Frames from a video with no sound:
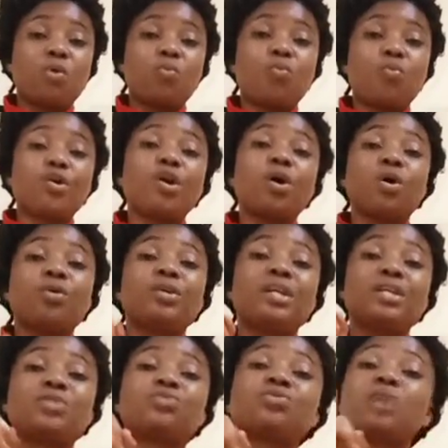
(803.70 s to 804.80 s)
we all
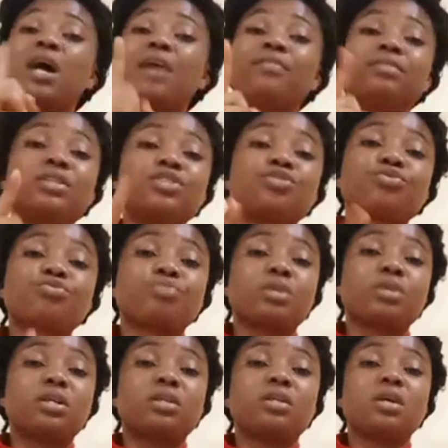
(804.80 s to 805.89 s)
need to have this
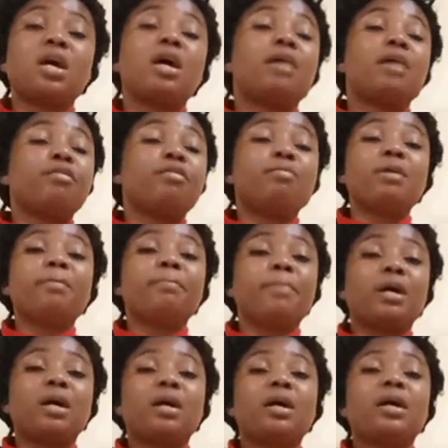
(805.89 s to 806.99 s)
rain. Remember,
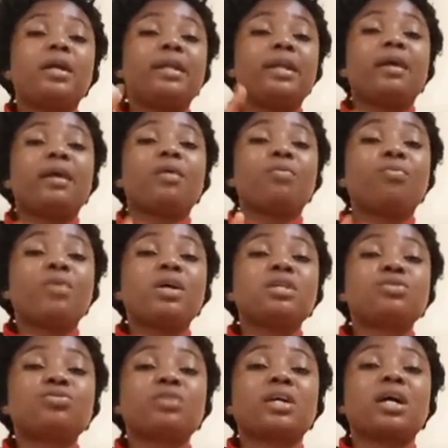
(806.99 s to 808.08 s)
there are
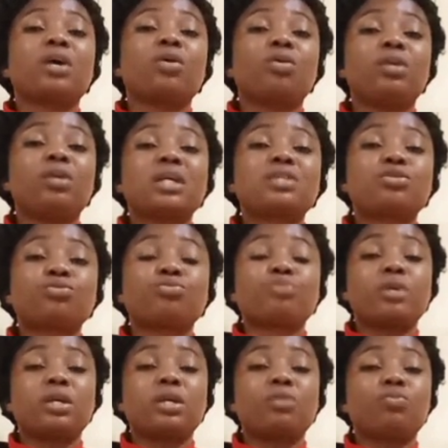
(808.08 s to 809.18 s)
ways you can collect
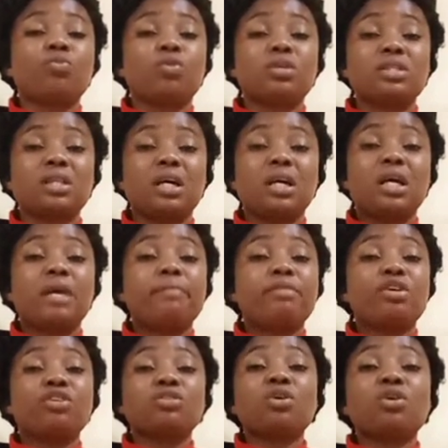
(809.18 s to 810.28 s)
rain water,
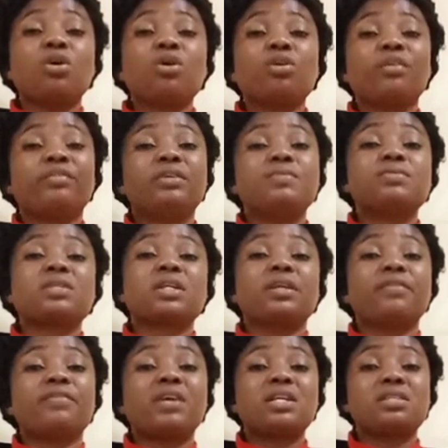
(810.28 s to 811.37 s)
because all of them
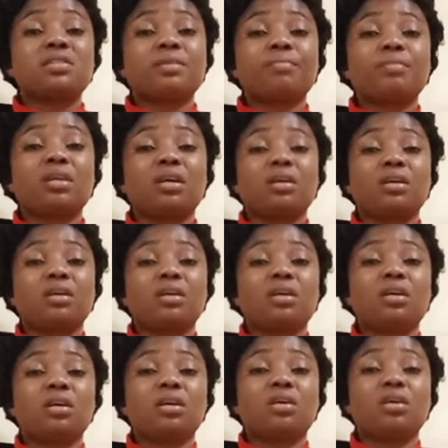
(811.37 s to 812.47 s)
signify something.
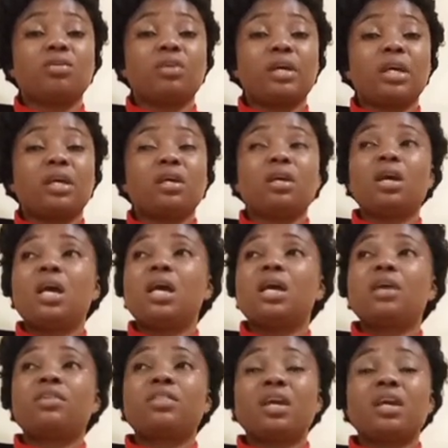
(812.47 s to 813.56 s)
Okay,
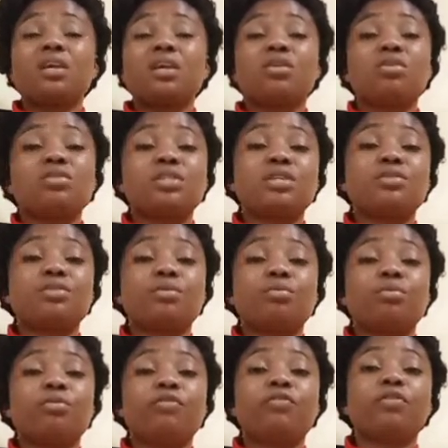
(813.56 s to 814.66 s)
taken under the
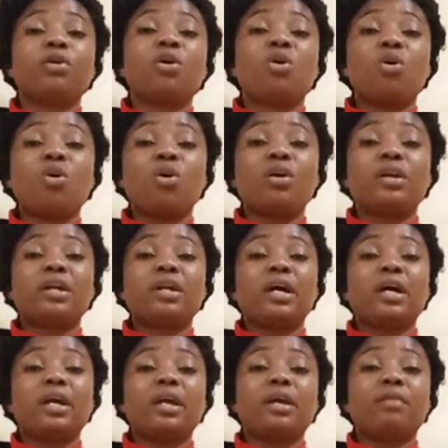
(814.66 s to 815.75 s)
roof, under
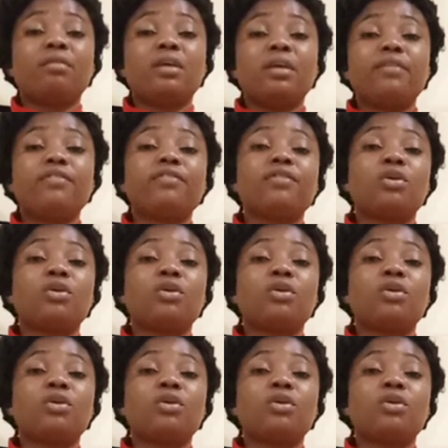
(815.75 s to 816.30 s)
a leaf,